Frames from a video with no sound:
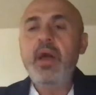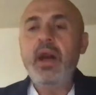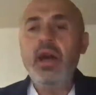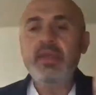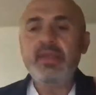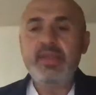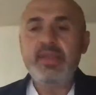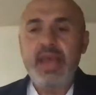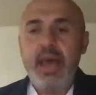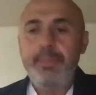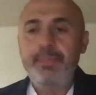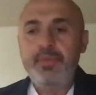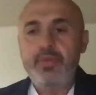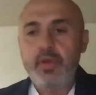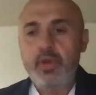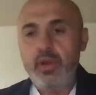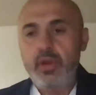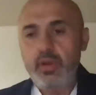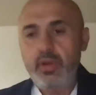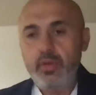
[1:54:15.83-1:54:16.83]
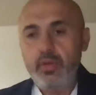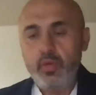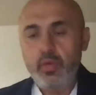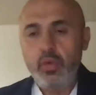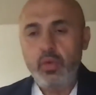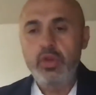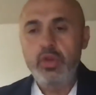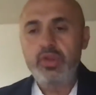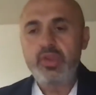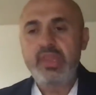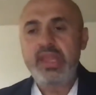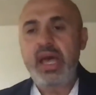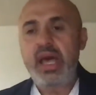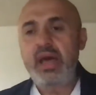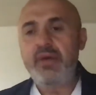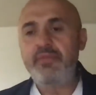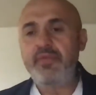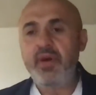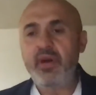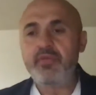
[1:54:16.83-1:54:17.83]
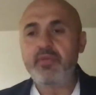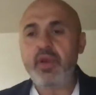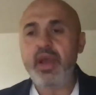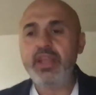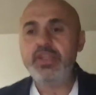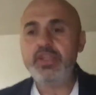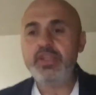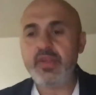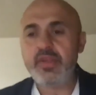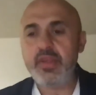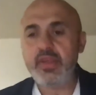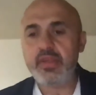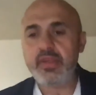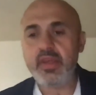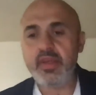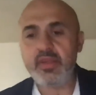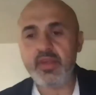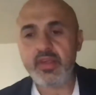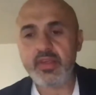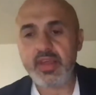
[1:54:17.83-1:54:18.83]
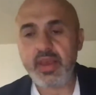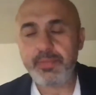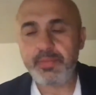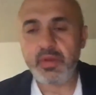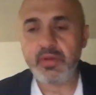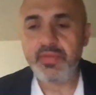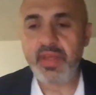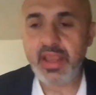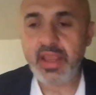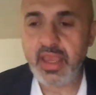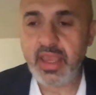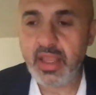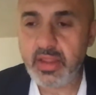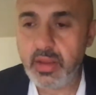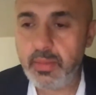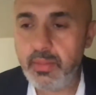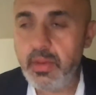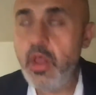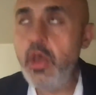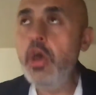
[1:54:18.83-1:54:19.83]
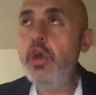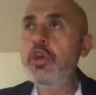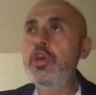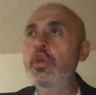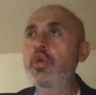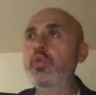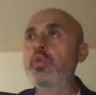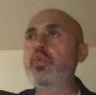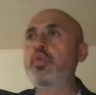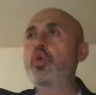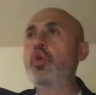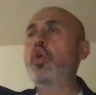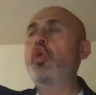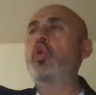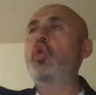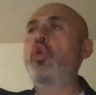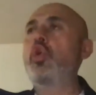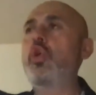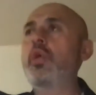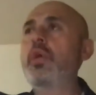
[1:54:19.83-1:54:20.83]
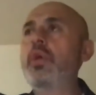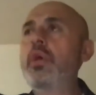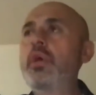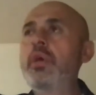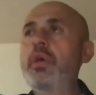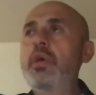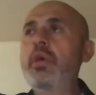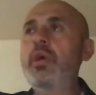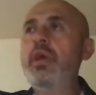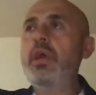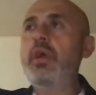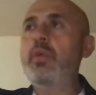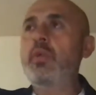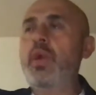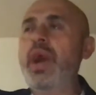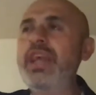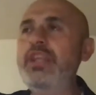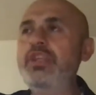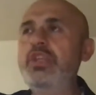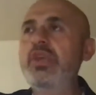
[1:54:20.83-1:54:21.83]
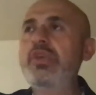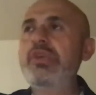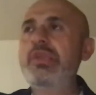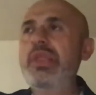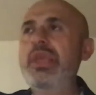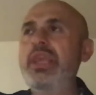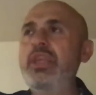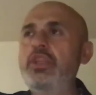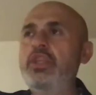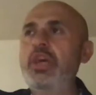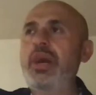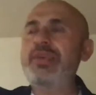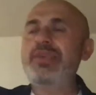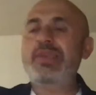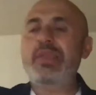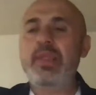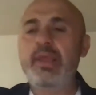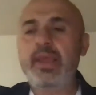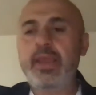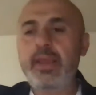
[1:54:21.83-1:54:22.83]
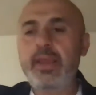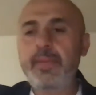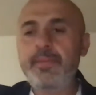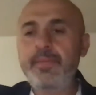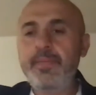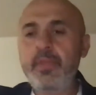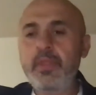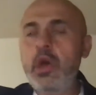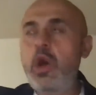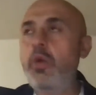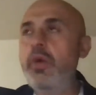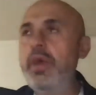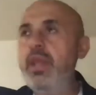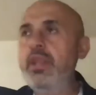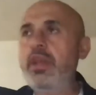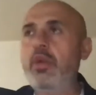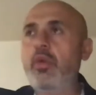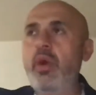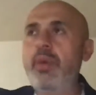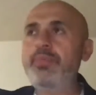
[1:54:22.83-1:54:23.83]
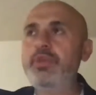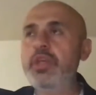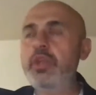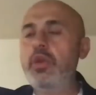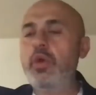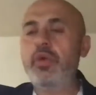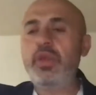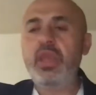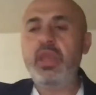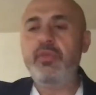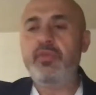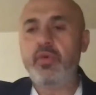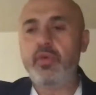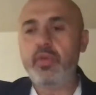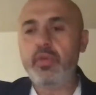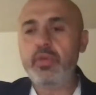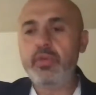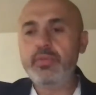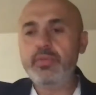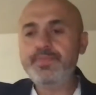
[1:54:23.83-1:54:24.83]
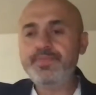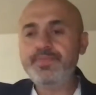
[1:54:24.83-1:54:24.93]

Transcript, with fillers: A scepter, ruler staff of righteousness is the scepter of thy kingdom. You rule righteously, justly. No incorruption, no evil.